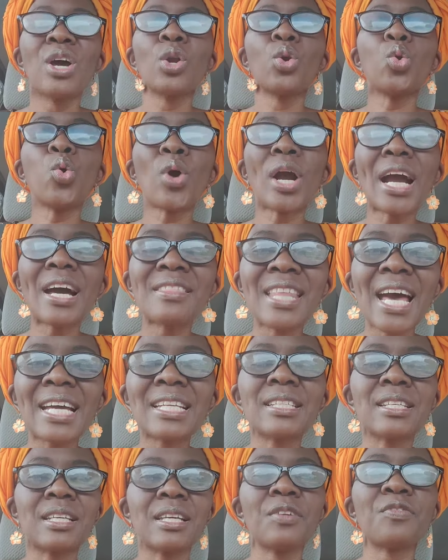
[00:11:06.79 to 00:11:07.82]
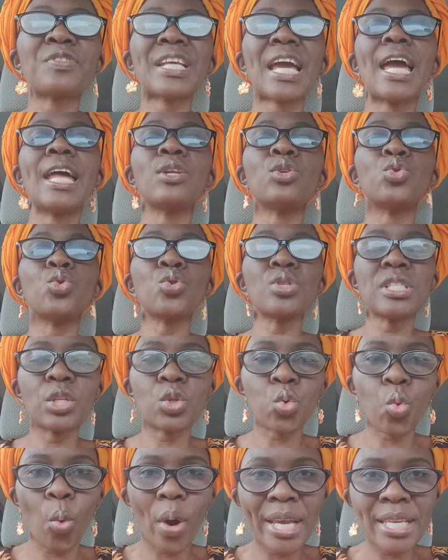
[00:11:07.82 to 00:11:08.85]
Look at that gift and use
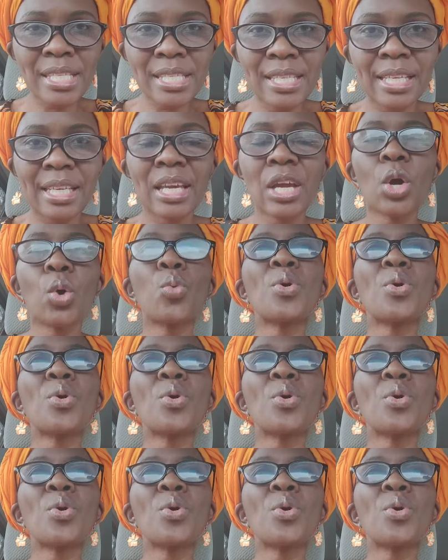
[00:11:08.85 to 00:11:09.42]
it wisely.